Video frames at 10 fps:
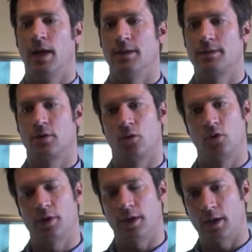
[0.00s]
And so
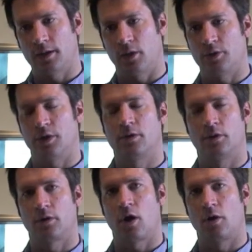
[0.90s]
looking at the
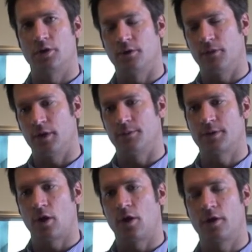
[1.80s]
articular cartilage of the hip
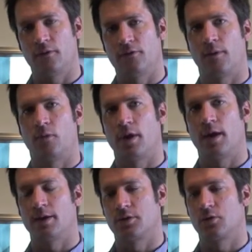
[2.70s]
socket and femoral
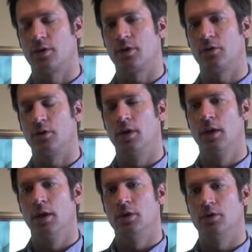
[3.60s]
head is critical
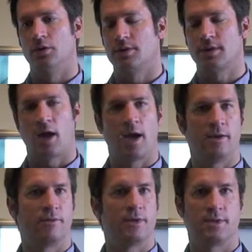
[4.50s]
to
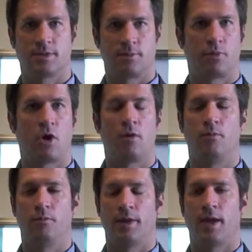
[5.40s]
decide if this is a
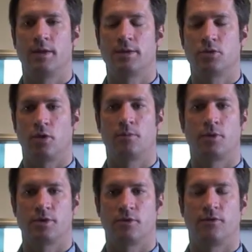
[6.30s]
problem that joint
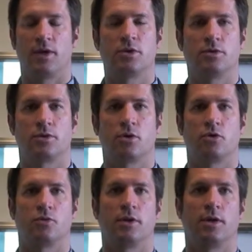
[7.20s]
preservation
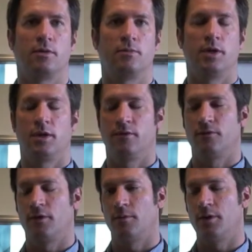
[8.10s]
surgery can be
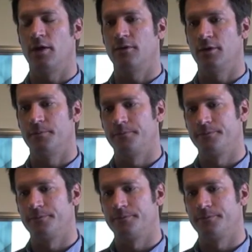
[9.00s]
of benefit.